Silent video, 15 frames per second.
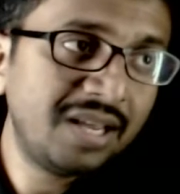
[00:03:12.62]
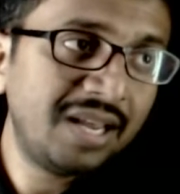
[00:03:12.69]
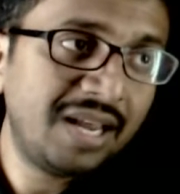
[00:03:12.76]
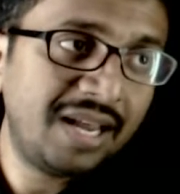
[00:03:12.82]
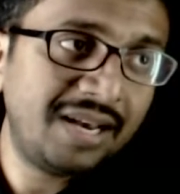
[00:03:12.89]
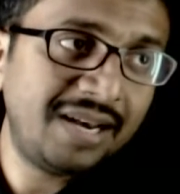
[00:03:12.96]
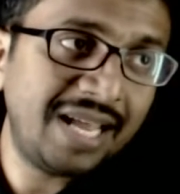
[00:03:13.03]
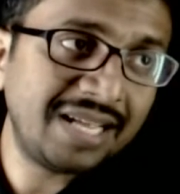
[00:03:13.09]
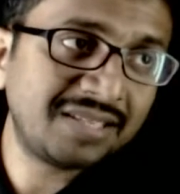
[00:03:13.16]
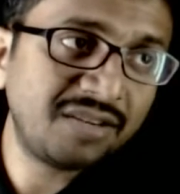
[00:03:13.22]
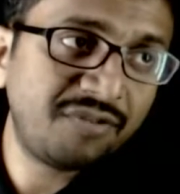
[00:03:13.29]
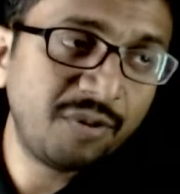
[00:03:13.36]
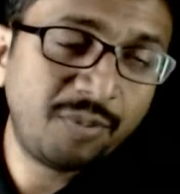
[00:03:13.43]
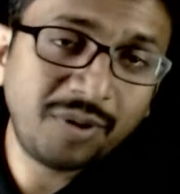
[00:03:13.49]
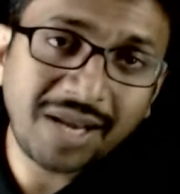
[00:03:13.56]
And next, if
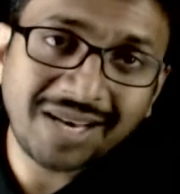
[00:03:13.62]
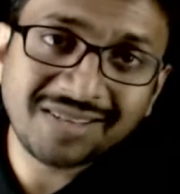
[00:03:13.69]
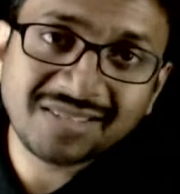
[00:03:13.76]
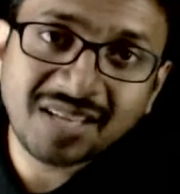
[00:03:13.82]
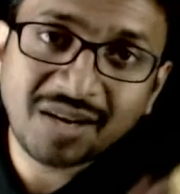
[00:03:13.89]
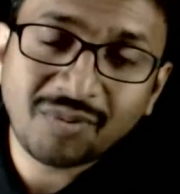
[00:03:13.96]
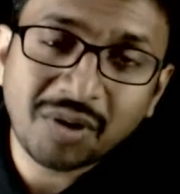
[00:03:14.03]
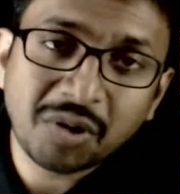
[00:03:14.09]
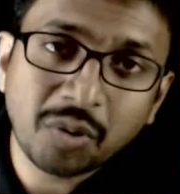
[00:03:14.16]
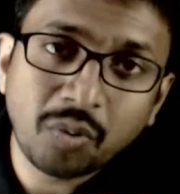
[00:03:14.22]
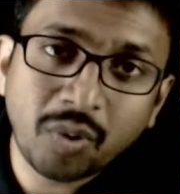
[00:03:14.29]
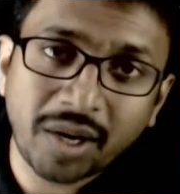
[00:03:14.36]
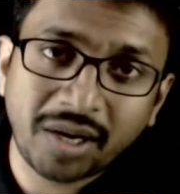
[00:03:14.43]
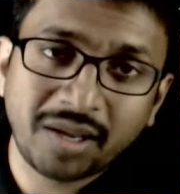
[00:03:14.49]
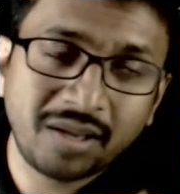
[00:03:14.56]
you put n is equal to
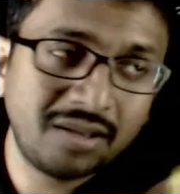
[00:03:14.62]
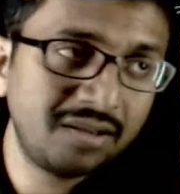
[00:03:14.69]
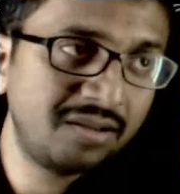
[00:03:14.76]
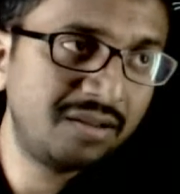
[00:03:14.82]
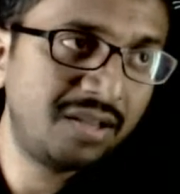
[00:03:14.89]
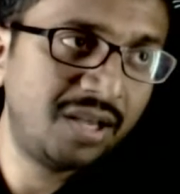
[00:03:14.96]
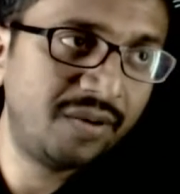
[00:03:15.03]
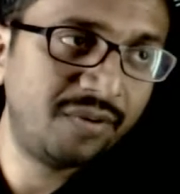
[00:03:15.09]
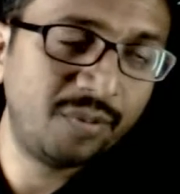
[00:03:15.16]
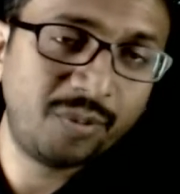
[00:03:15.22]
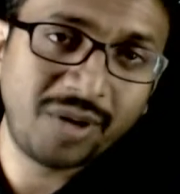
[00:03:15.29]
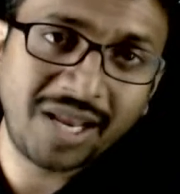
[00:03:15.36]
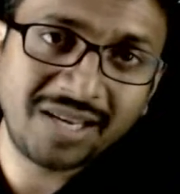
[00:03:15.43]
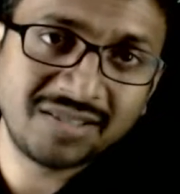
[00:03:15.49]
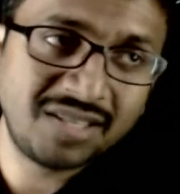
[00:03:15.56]
1, if you put
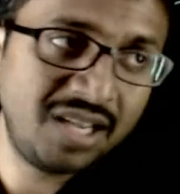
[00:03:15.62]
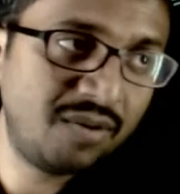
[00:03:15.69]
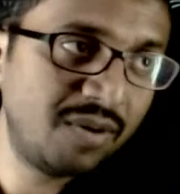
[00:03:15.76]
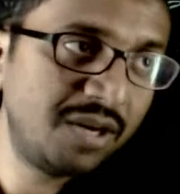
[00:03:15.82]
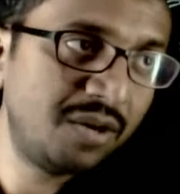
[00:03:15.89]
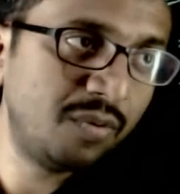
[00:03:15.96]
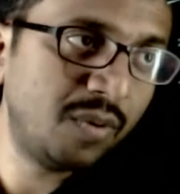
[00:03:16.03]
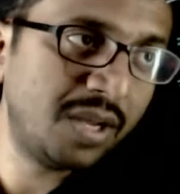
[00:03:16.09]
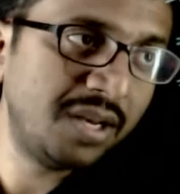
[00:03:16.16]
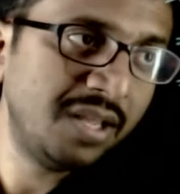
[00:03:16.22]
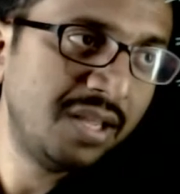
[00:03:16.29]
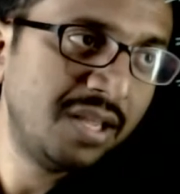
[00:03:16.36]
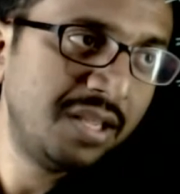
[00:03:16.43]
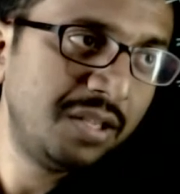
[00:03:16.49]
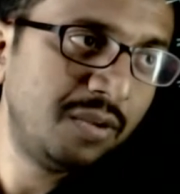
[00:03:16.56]
n is equal to 1,
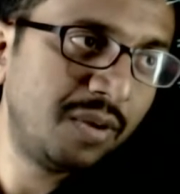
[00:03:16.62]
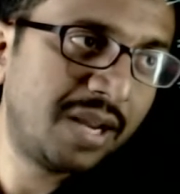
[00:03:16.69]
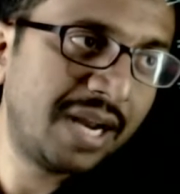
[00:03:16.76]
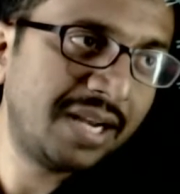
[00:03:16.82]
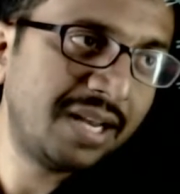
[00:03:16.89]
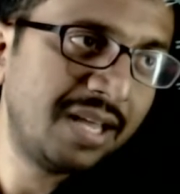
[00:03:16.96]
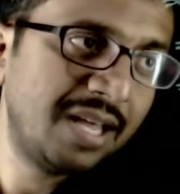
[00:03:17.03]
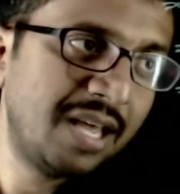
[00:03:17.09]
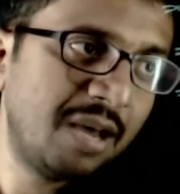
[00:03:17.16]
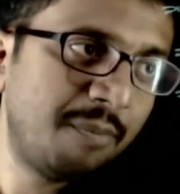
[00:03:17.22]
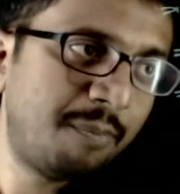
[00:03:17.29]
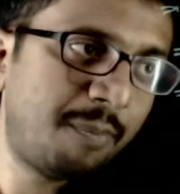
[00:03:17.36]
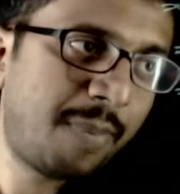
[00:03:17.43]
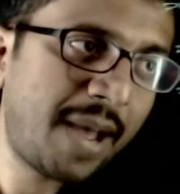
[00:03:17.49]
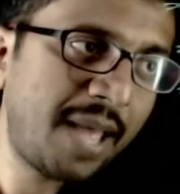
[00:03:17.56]
you get
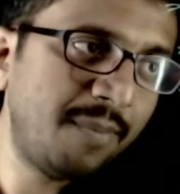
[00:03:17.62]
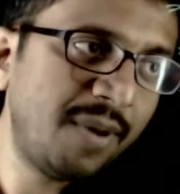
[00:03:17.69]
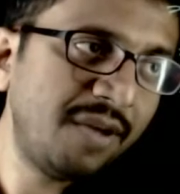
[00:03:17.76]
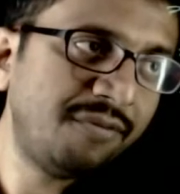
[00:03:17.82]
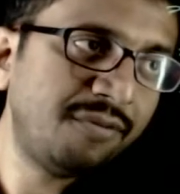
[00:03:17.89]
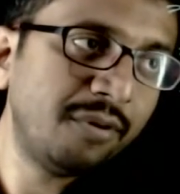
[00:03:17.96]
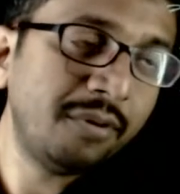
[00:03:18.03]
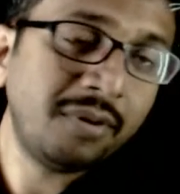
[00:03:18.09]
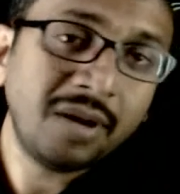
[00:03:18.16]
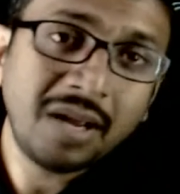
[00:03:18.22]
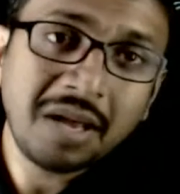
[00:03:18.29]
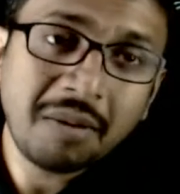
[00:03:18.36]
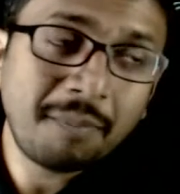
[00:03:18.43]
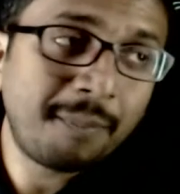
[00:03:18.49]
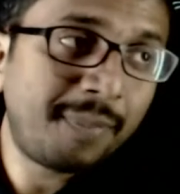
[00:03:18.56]
pi by 4
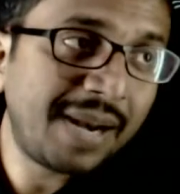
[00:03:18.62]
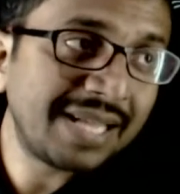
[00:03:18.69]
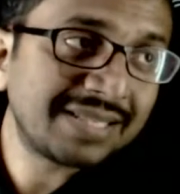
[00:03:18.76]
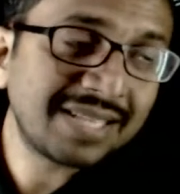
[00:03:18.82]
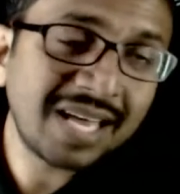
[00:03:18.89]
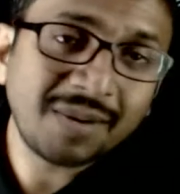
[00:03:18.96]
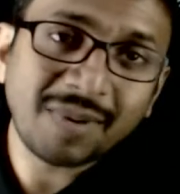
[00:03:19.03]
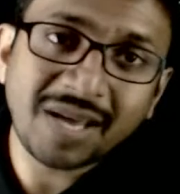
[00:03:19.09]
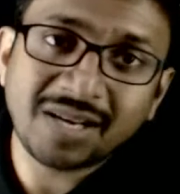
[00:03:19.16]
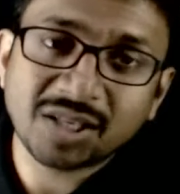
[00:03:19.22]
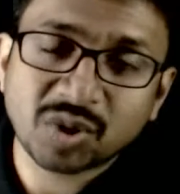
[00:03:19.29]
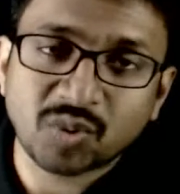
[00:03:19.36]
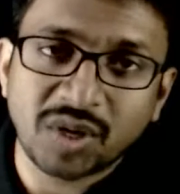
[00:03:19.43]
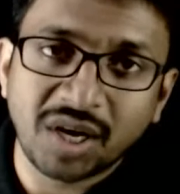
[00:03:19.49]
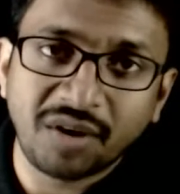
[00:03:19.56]
plus or minus
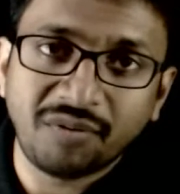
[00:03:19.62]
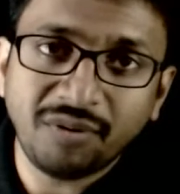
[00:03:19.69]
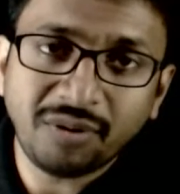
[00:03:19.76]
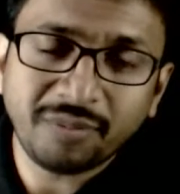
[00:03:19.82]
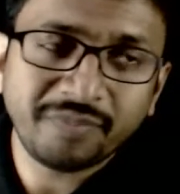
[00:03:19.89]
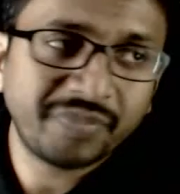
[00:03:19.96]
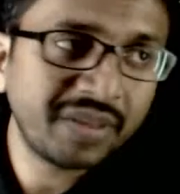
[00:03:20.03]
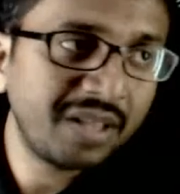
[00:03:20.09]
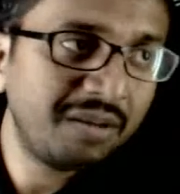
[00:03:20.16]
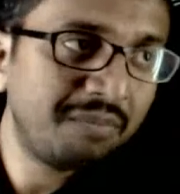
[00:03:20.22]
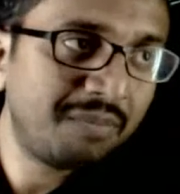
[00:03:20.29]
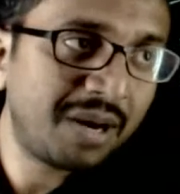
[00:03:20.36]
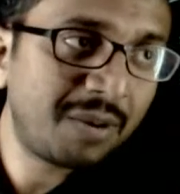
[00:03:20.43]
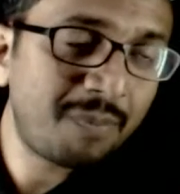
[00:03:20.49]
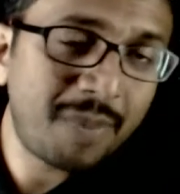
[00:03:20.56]
24.
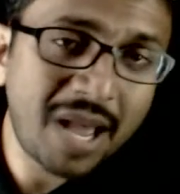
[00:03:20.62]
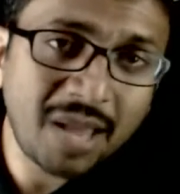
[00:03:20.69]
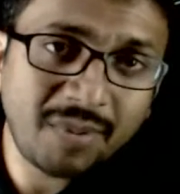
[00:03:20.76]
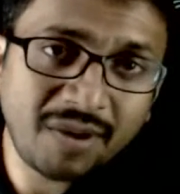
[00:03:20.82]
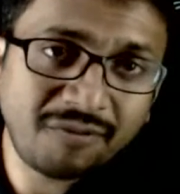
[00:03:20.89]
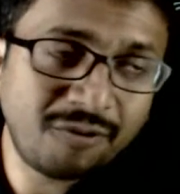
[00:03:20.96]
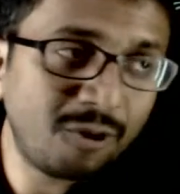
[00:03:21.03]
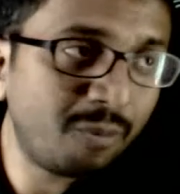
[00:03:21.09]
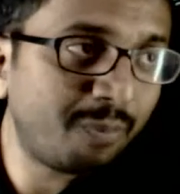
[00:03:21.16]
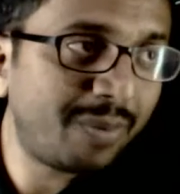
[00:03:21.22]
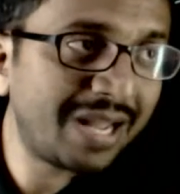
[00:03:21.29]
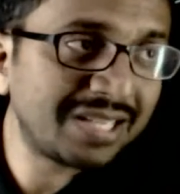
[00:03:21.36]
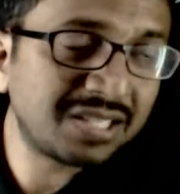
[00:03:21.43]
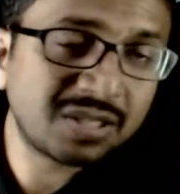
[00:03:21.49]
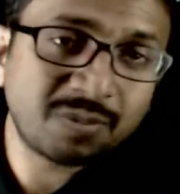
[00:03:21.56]
But pi by 4
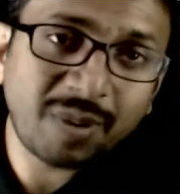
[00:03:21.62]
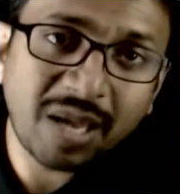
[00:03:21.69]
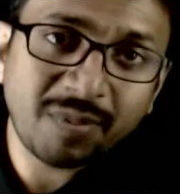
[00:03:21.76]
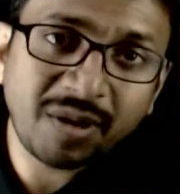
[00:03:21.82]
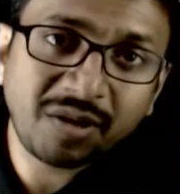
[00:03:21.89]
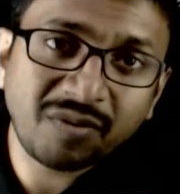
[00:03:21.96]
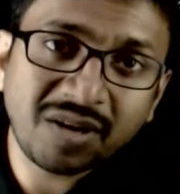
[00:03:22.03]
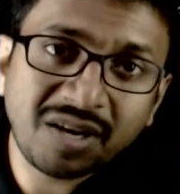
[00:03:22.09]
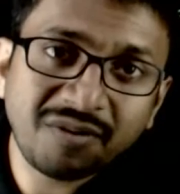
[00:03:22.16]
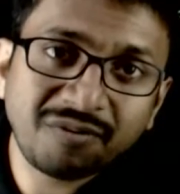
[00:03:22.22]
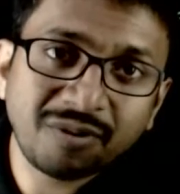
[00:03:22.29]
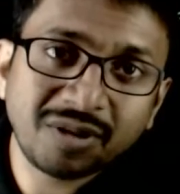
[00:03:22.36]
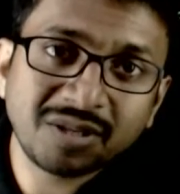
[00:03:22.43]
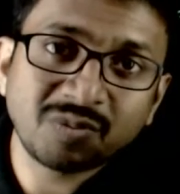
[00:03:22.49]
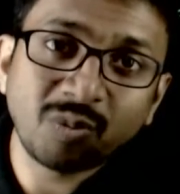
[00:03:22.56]
plus pi by
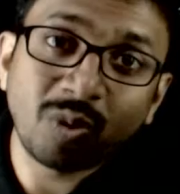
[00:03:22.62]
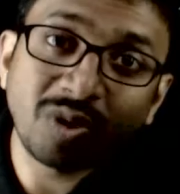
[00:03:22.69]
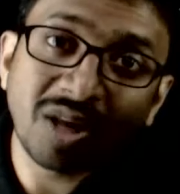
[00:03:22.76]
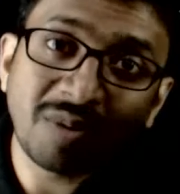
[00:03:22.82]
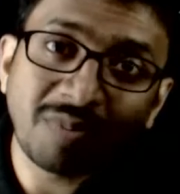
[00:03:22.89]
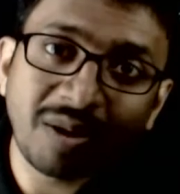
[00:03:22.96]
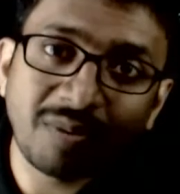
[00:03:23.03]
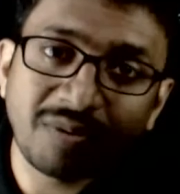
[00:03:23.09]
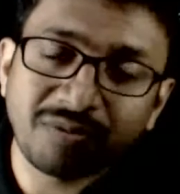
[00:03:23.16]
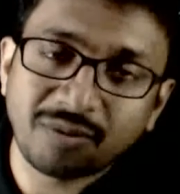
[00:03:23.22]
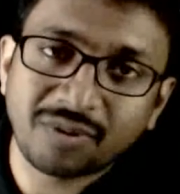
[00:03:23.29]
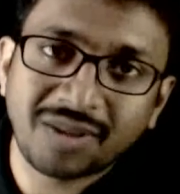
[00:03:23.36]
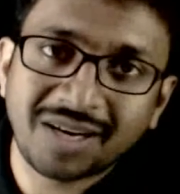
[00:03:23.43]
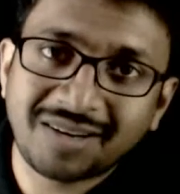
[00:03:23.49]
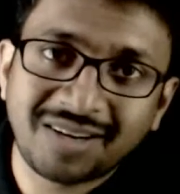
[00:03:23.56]
24 is more than pi by 4.
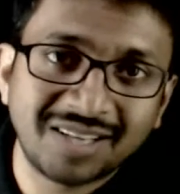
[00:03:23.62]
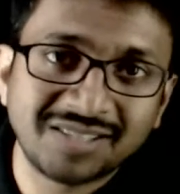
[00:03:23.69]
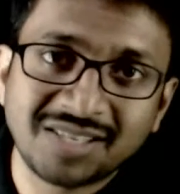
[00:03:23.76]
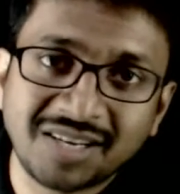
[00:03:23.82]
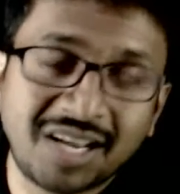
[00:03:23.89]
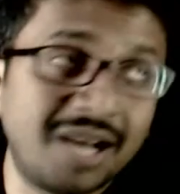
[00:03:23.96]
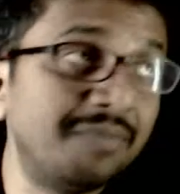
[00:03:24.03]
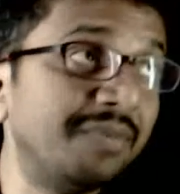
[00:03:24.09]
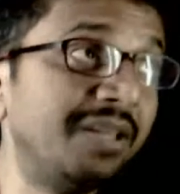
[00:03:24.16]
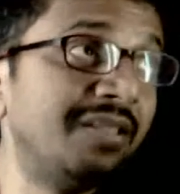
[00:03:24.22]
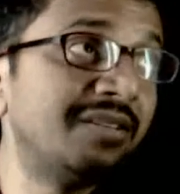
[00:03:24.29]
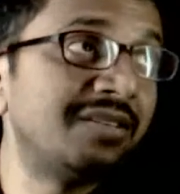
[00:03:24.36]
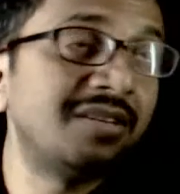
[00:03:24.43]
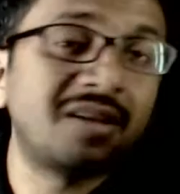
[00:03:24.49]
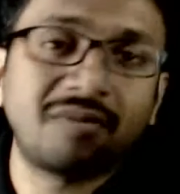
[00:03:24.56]
That doesn't come in
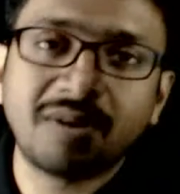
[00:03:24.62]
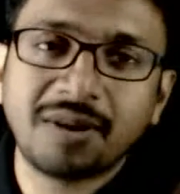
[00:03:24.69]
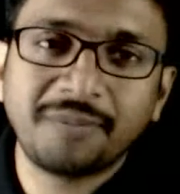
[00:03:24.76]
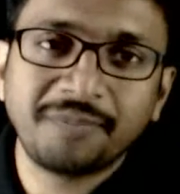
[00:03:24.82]
this interval.